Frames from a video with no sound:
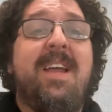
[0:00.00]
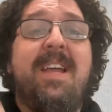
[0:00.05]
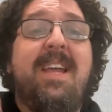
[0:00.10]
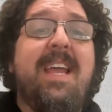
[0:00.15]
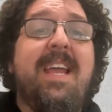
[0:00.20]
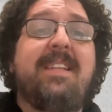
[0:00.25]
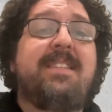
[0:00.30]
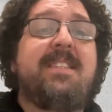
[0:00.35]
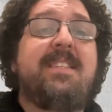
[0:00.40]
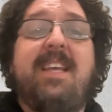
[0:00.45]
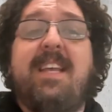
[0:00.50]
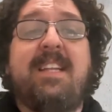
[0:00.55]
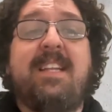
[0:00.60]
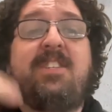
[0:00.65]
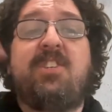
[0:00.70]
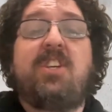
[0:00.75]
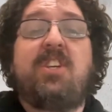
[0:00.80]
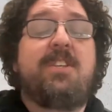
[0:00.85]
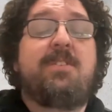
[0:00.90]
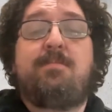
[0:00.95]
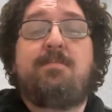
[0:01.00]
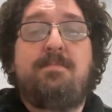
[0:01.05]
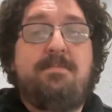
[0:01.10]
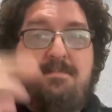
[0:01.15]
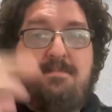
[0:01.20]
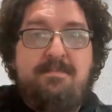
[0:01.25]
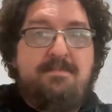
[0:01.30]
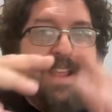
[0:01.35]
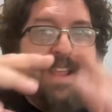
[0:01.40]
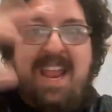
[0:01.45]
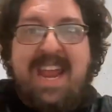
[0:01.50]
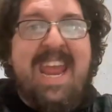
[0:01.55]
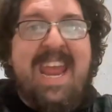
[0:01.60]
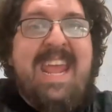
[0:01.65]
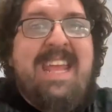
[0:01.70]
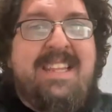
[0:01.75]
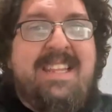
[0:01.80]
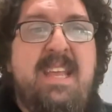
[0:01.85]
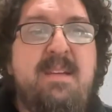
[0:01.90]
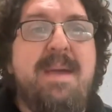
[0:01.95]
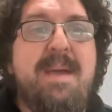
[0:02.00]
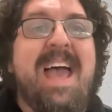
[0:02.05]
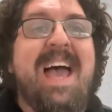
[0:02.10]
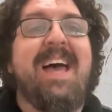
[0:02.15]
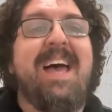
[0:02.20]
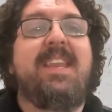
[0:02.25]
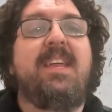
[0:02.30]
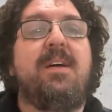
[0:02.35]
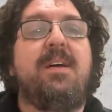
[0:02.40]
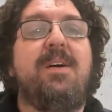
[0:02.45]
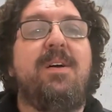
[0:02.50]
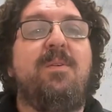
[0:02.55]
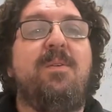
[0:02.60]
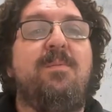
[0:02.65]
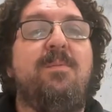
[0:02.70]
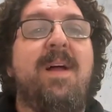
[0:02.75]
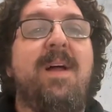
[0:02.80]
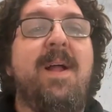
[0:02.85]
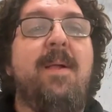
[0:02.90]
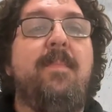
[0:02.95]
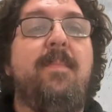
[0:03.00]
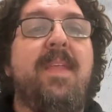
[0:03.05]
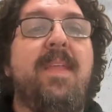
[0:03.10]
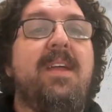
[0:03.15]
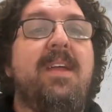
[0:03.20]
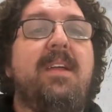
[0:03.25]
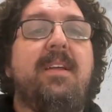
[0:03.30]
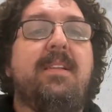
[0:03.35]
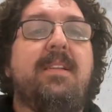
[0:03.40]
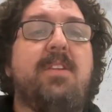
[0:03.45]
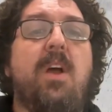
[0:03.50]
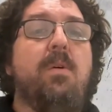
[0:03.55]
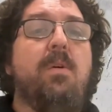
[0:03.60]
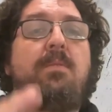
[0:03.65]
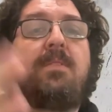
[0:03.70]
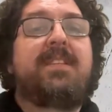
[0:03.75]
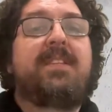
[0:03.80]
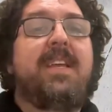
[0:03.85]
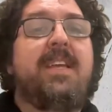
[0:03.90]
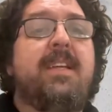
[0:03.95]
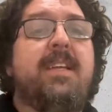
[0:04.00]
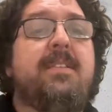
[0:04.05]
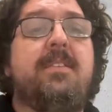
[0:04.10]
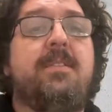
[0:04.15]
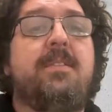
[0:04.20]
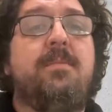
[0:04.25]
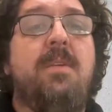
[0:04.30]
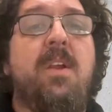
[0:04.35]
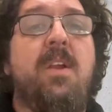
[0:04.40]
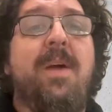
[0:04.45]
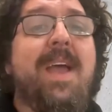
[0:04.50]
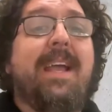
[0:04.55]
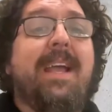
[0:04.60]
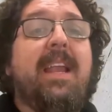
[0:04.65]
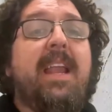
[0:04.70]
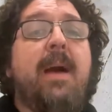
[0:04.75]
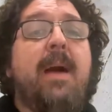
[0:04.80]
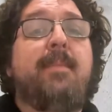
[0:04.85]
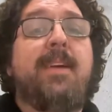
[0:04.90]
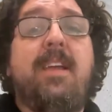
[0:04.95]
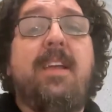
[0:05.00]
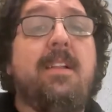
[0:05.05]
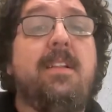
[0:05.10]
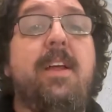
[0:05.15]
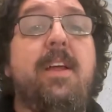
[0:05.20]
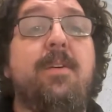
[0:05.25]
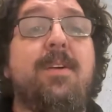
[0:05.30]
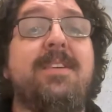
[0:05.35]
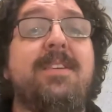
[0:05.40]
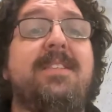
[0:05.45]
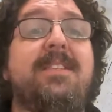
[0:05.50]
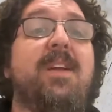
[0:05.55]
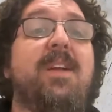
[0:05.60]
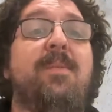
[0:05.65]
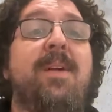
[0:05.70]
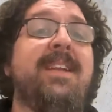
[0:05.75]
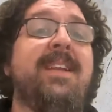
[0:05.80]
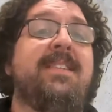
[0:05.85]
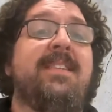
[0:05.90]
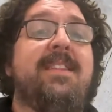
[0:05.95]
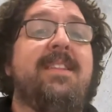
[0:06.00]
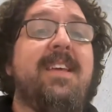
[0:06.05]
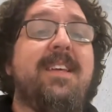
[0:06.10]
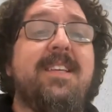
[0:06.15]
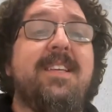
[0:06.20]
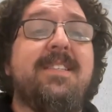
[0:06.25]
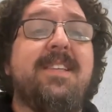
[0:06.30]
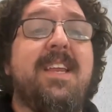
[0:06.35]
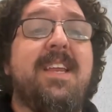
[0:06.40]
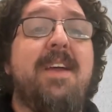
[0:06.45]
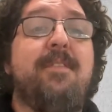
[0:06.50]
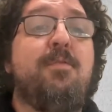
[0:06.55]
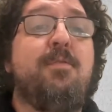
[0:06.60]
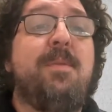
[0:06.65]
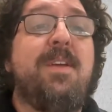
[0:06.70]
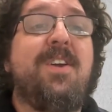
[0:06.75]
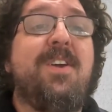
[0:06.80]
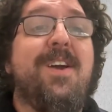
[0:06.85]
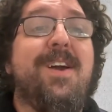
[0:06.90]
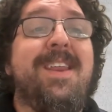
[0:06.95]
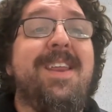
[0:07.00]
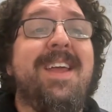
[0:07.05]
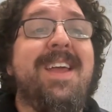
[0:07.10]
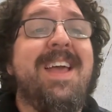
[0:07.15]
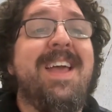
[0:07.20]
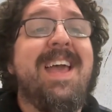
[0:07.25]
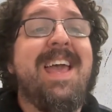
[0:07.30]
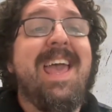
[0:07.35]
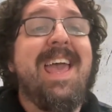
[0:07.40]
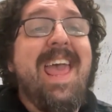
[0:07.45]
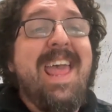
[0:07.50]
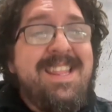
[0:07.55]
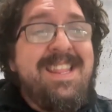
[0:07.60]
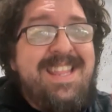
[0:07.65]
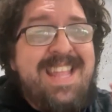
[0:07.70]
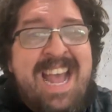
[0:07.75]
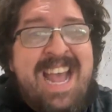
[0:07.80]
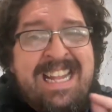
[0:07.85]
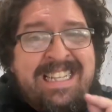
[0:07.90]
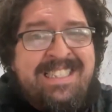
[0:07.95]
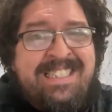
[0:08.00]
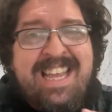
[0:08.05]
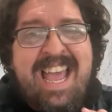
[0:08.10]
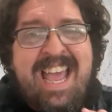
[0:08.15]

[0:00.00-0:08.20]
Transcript: it's just innately bad, right? So see, it's economic illiteracy, right? To think this could ever be good. That's